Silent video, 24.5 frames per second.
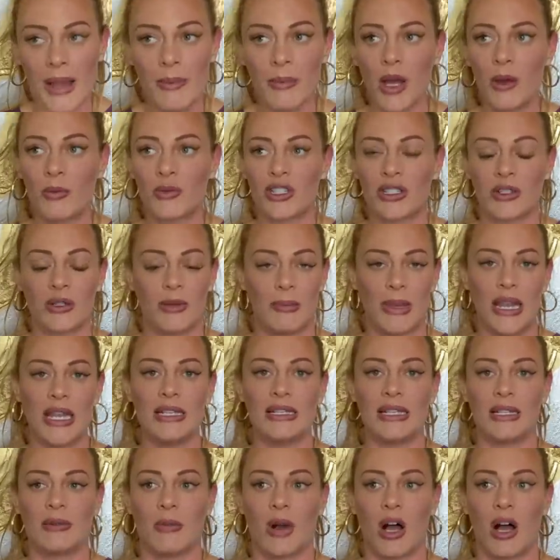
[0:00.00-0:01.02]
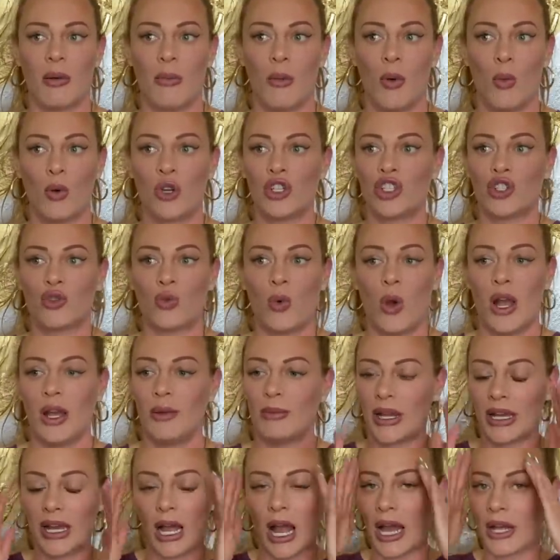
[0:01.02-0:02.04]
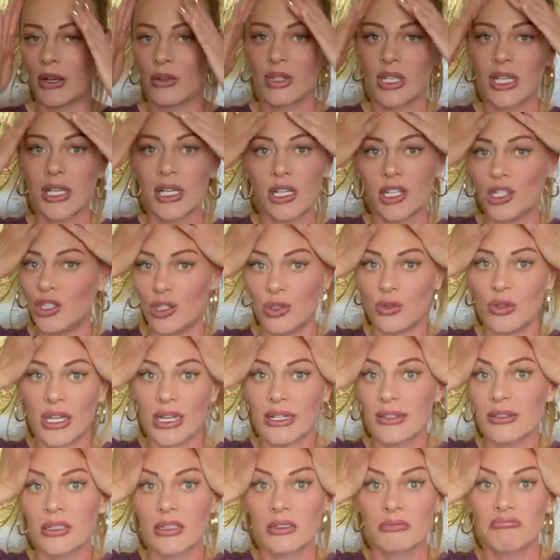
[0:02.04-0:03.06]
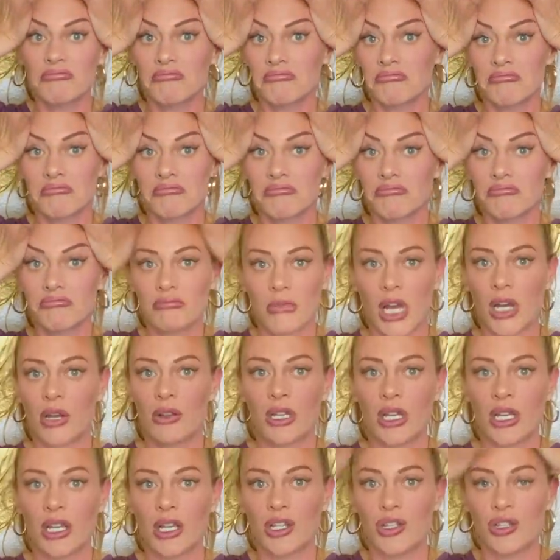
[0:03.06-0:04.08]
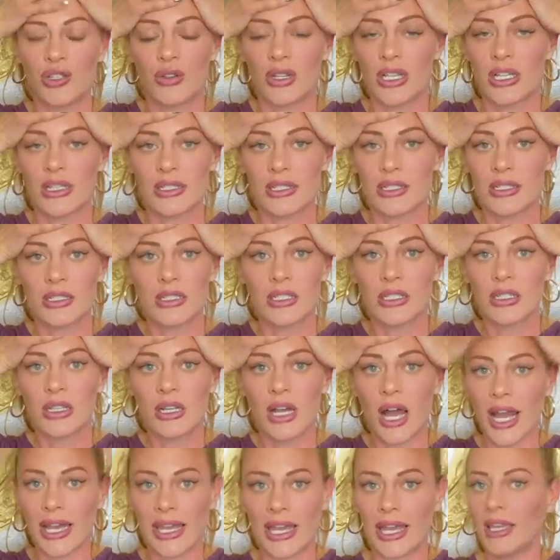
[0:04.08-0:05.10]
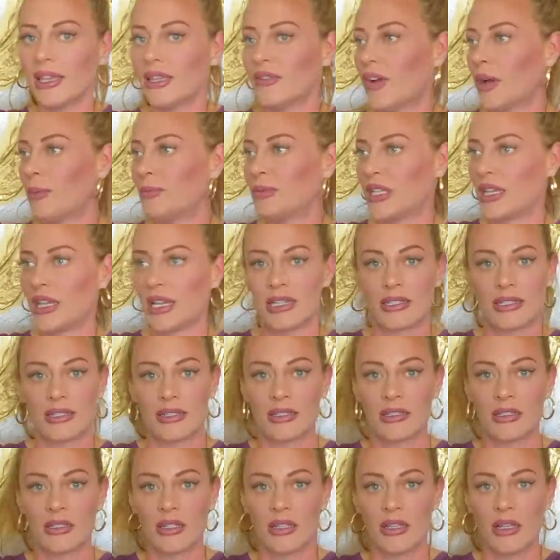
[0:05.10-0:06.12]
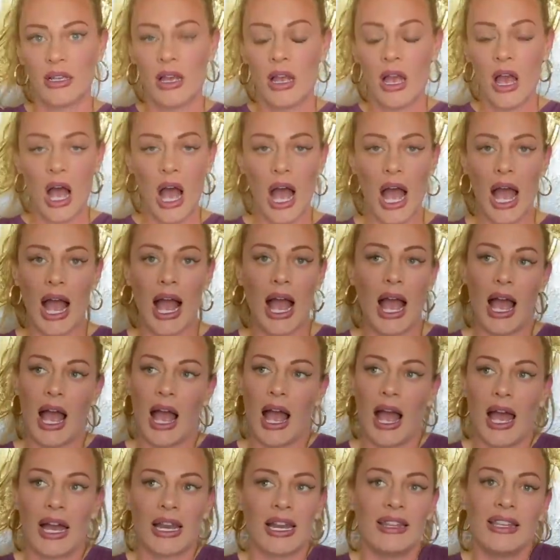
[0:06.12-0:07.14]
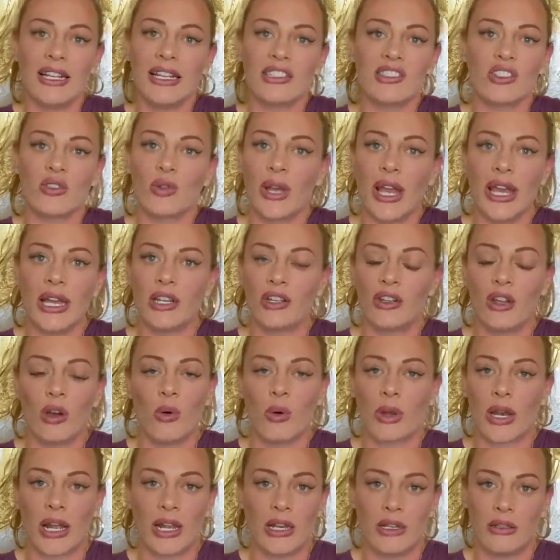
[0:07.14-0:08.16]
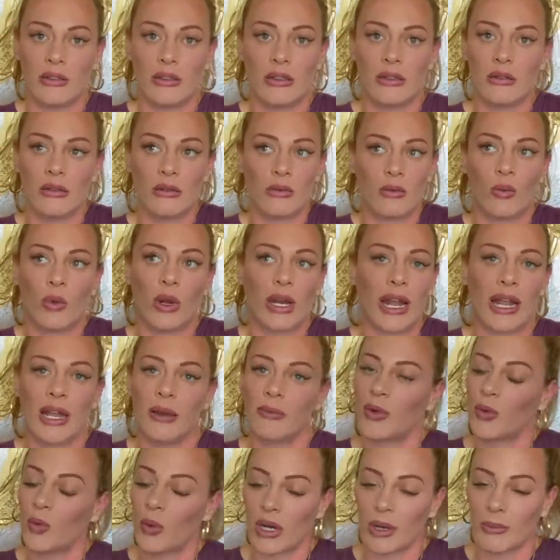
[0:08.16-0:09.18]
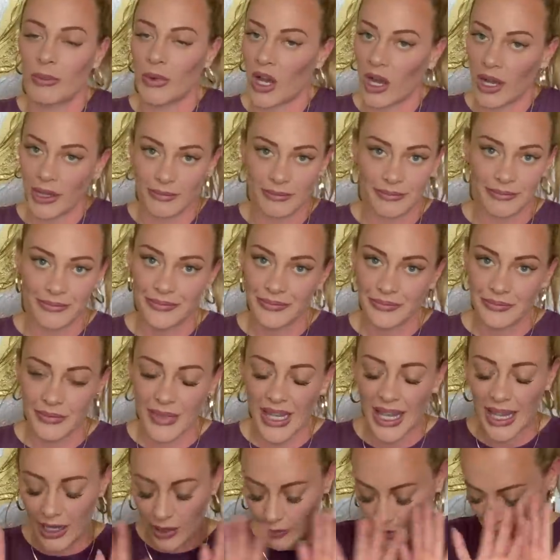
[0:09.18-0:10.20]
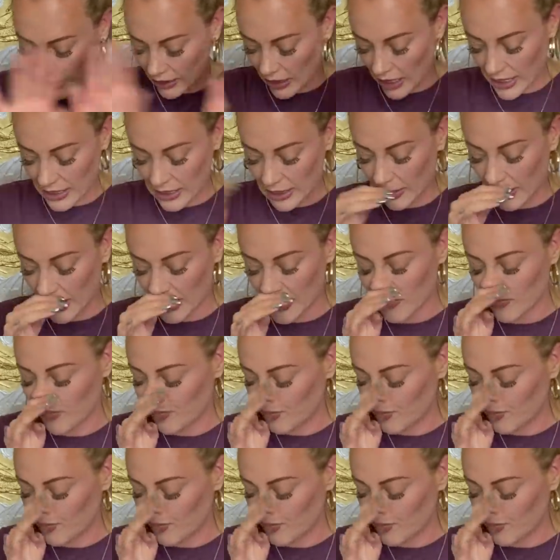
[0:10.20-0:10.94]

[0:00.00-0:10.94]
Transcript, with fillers: mom was an amazing mom, which is why I'm like, I don't think I can do this. I don't think I can do this. I can't live up to this. And I think it's okay to know what I, what I am and what I'm not. Anyway, I digress.